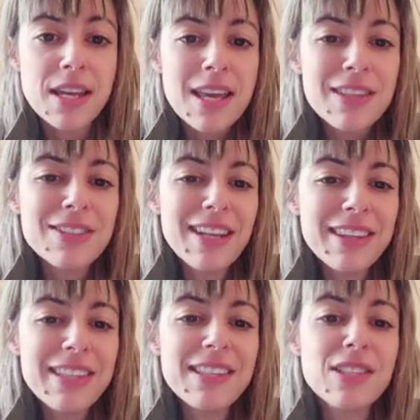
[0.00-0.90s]
it's
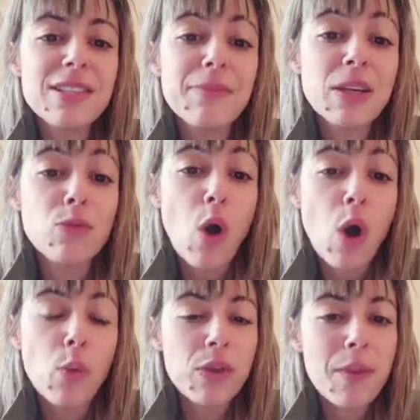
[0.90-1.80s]
not that there's something
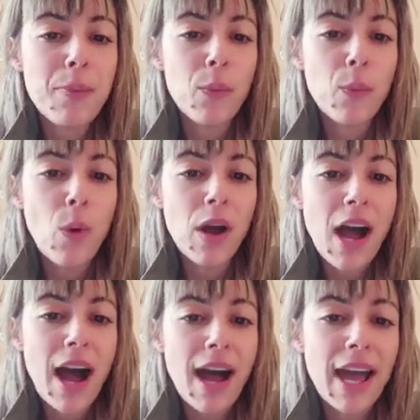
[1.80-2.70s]
wrong with it, but what
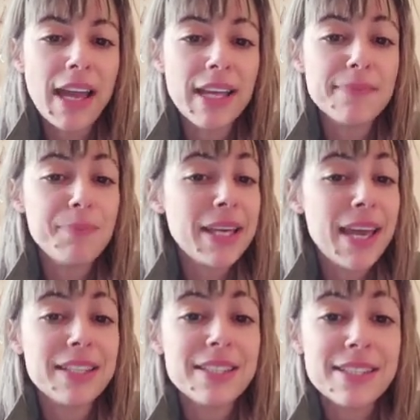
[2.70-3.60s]
I
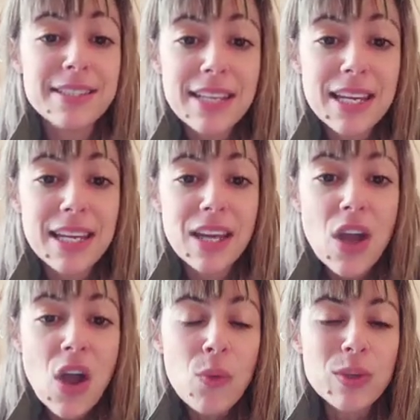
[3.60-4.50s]
began to see
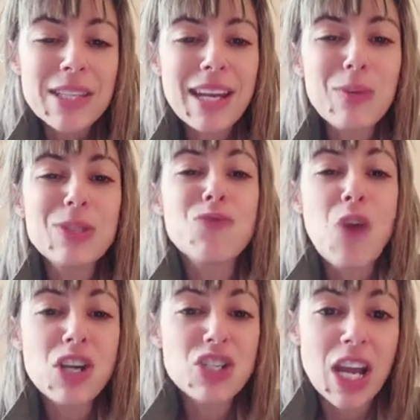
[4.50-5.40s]
was that I was
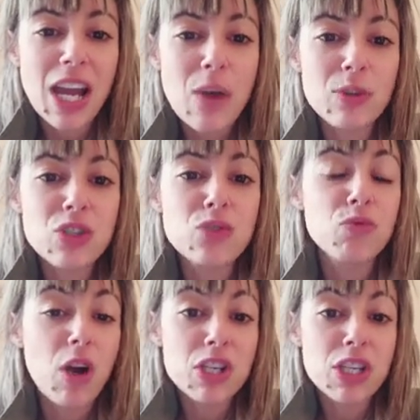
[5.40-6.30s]
rushing. I was just
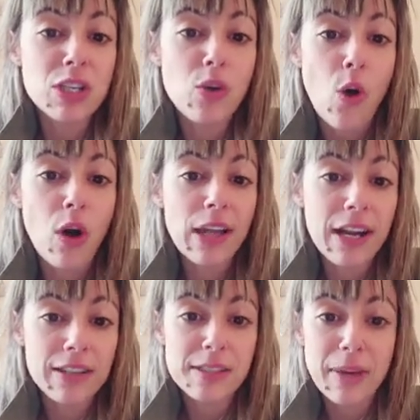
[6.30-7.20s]
rushing in all
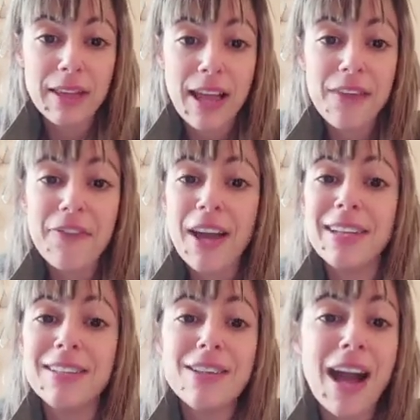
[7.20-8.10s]
areas of my life,
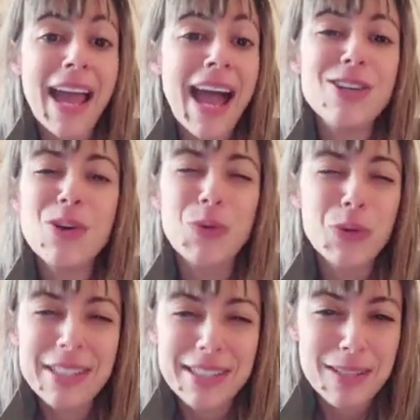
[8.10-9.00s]
and I had no
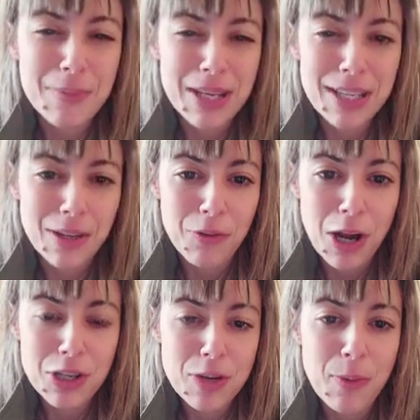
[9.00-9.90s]
reason to be in a
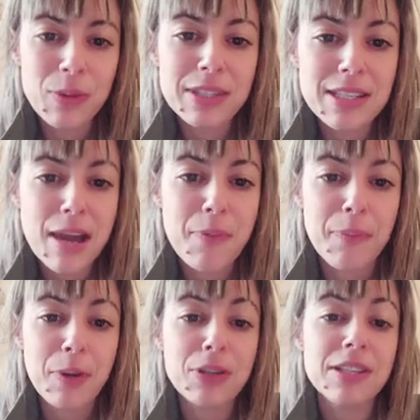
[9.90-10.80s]
rush. I'm always the type
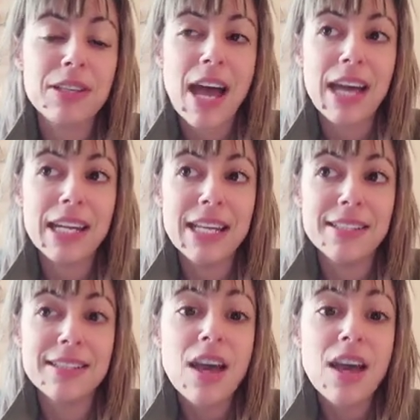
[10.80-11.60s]
of person that is